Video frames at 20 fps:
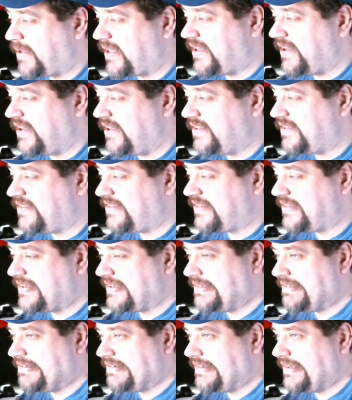because
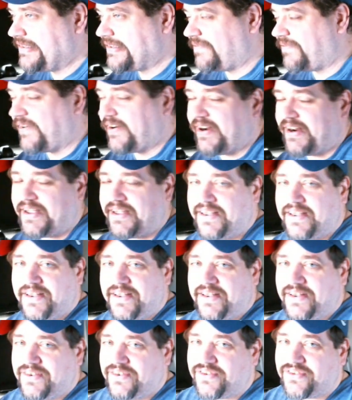it's a very
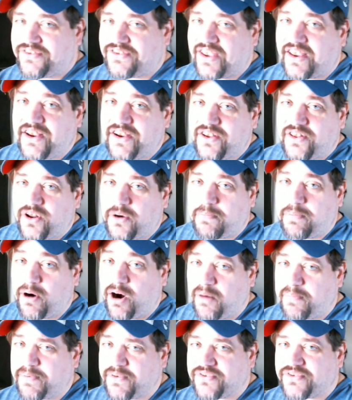singular
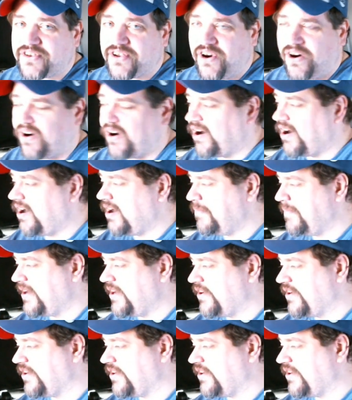purposed car. I mean,